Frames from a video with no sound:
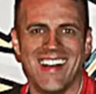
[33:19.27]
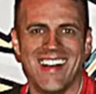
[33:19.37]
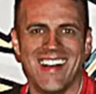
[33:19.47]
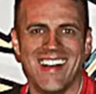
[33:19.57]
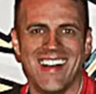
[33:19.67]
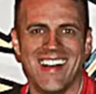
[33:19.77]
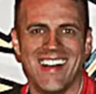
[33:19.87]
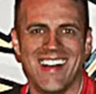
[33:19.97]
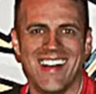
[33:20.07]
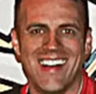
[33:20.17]

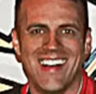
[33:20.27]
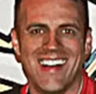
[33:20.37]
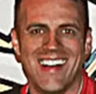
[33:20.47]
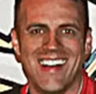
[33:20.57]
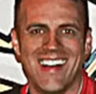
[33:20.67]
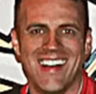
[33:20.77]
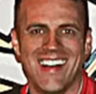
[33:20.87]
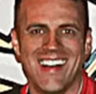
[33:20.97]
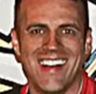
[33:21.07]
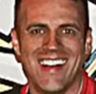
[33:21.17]

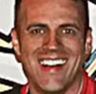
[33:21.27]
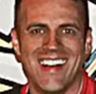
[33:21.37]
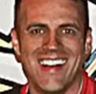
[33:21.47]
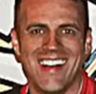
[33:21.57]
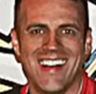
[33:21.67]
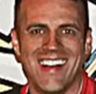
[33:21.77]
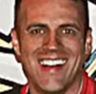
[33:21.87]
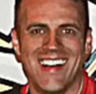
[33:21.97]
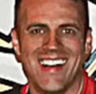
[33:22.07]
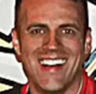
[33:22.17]

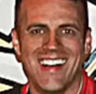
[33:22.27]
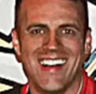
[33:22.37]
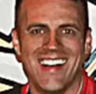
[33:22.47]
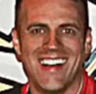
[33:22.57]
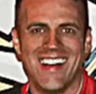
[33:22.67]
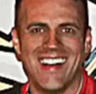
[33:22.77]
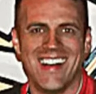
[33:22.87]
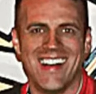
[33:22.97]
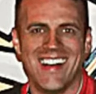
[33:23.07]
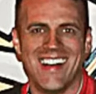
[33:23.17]

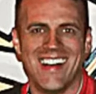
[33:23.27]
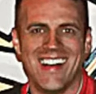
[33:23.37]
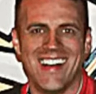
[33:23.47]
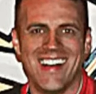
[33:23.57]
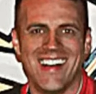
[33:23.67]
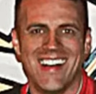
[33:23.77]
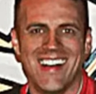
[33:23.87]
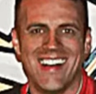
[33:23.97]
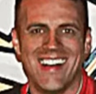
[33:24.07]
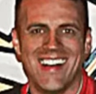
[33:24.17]

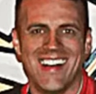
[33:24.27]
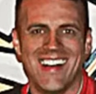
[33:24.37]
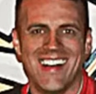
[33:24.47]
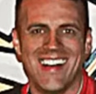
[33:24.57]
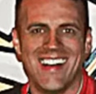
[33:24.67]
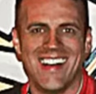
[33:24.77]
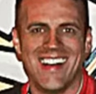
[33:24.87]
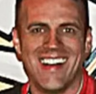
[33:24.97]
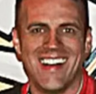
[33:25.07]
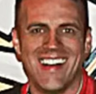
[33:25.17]

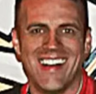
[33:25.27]
The person shown says nothing.